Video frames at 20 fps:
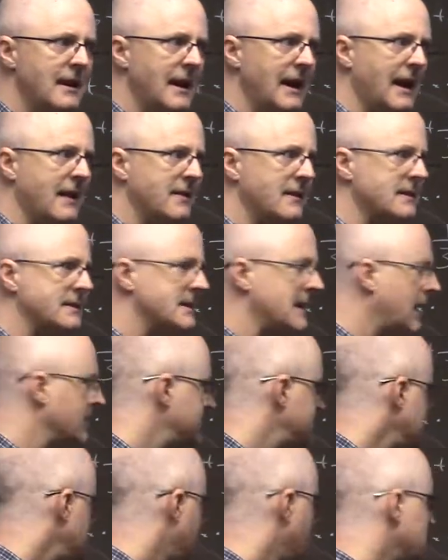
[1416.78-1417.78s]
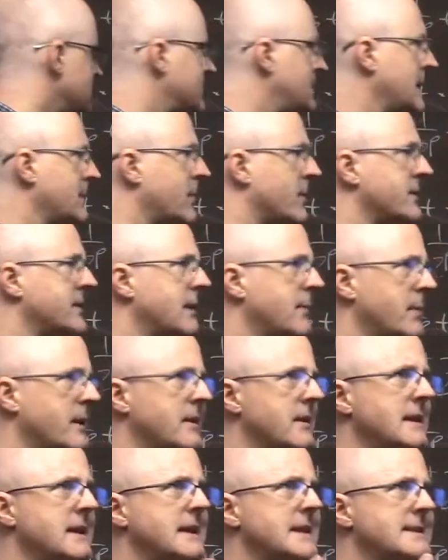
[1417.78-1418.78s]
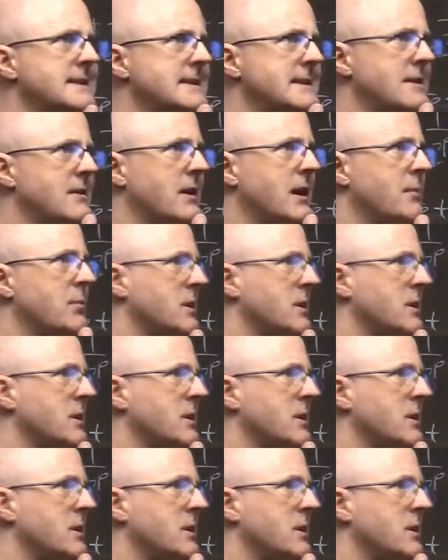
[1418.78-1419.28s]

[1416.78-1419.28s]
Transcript: And the subsequence people typically consider, I